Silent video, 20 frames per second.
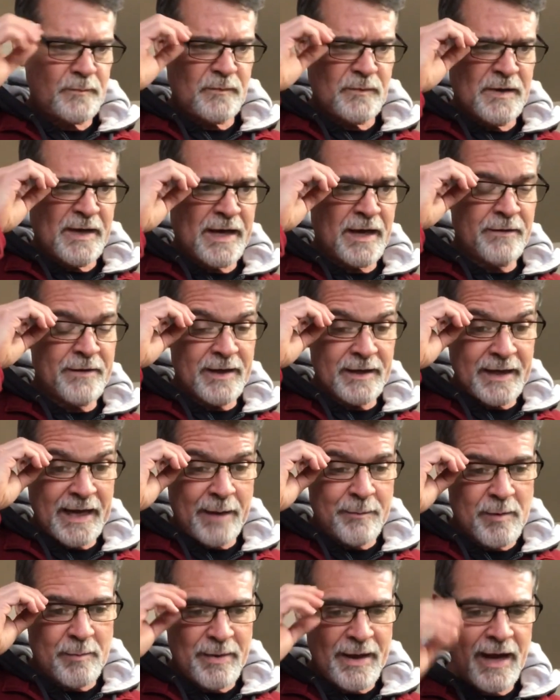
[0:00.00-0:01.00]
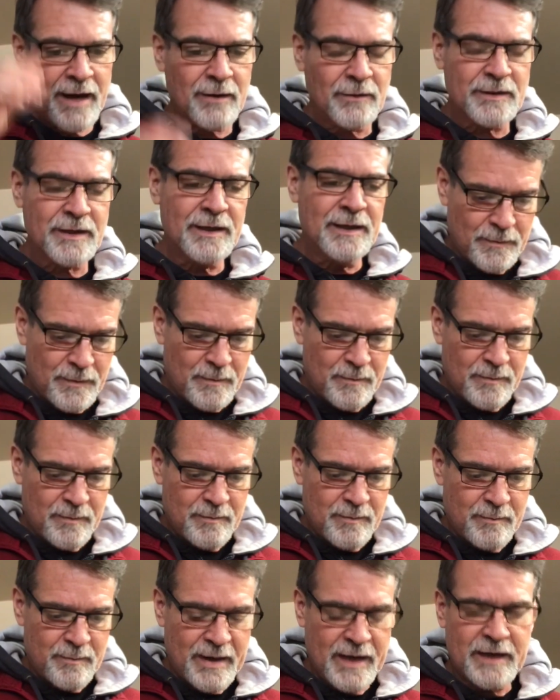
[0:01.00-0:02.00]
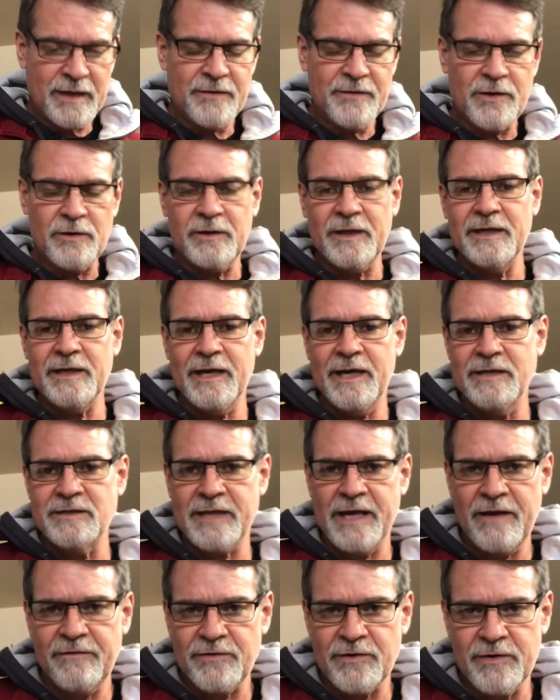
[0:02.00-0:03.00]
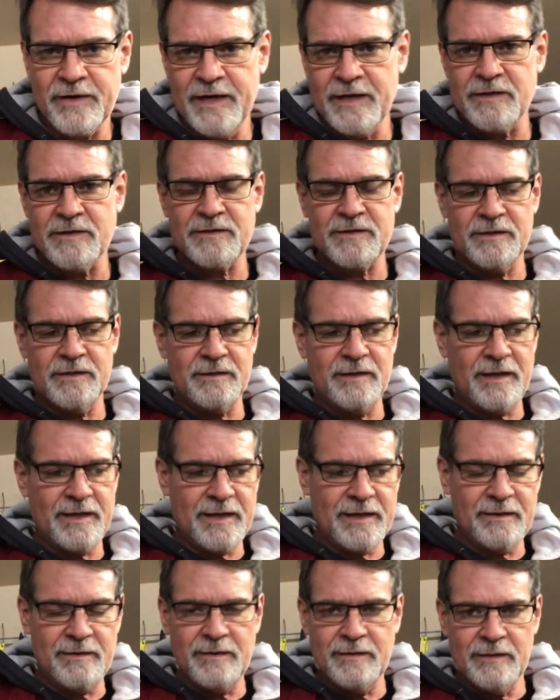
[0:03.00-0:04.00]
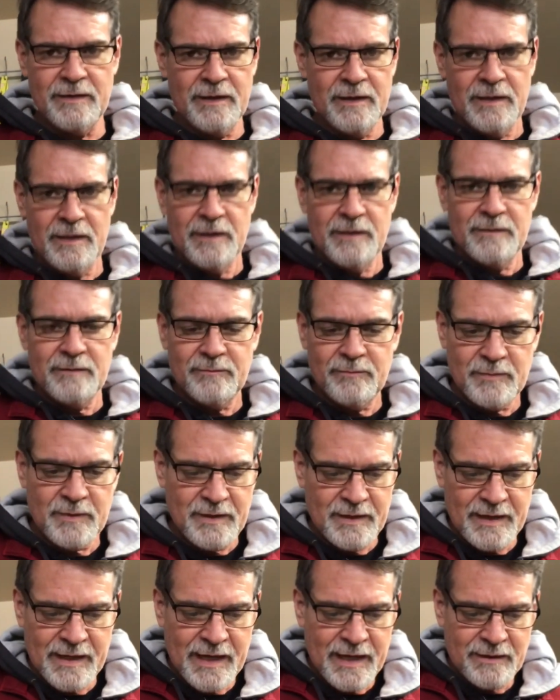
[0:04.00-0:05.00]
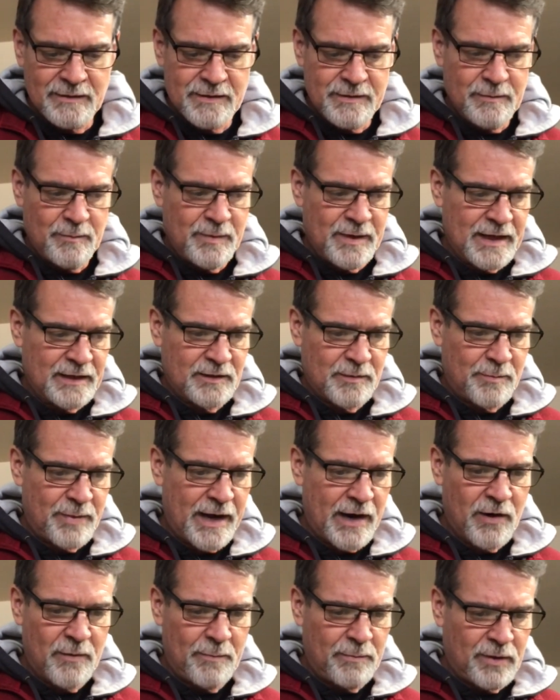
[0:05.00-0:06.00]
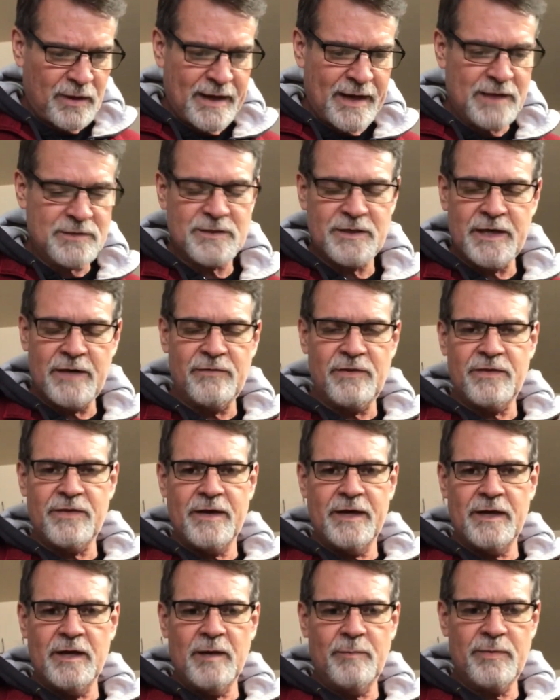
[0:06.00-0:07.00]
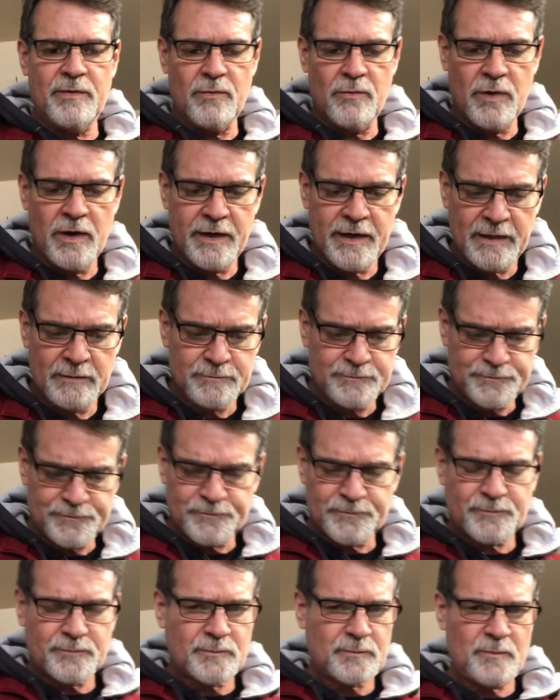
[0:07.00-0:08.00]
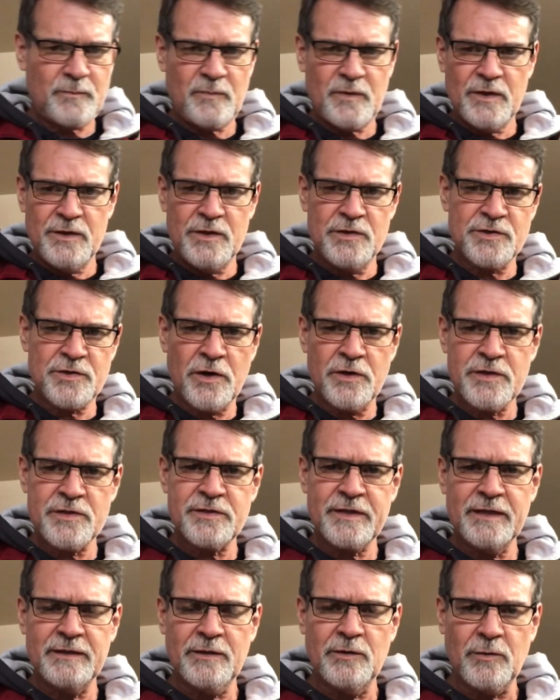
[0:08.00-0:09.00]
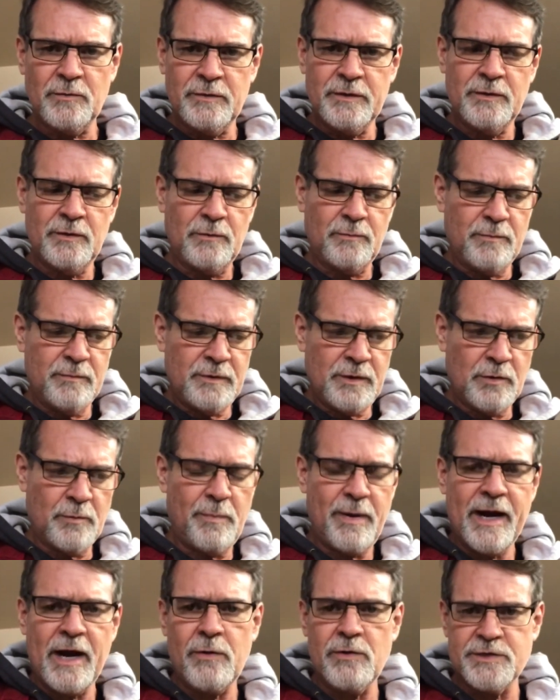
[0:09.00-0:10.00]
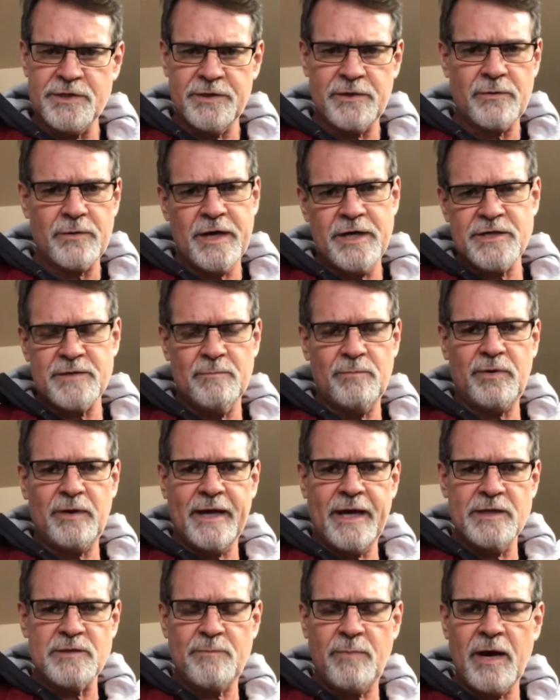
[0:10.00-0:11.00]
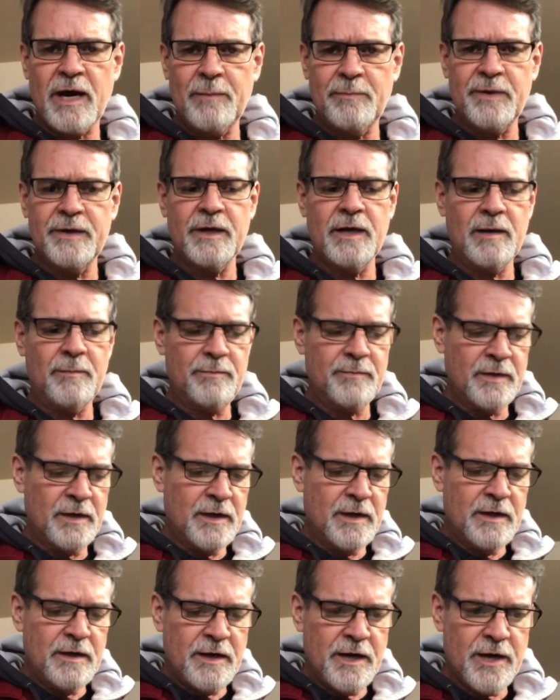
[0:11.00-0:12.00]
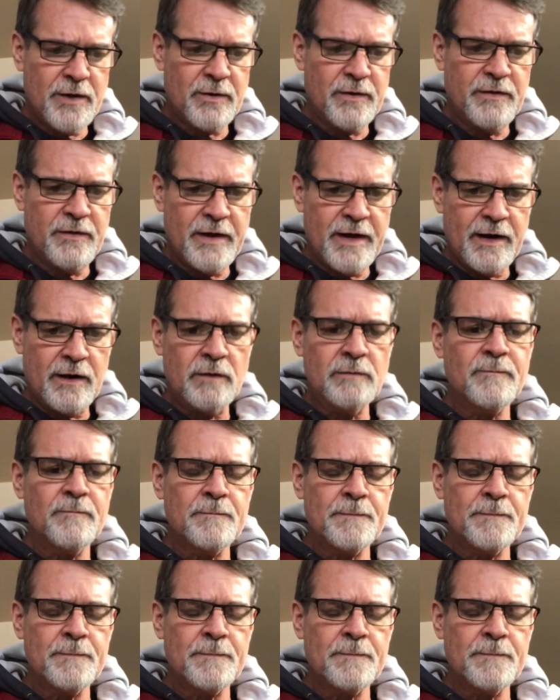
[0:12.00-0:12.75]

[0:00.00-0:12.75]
How that came about, back in the early days after Edison had got the power plants and everything up and running, you started to see little power generation plants popping up here and there.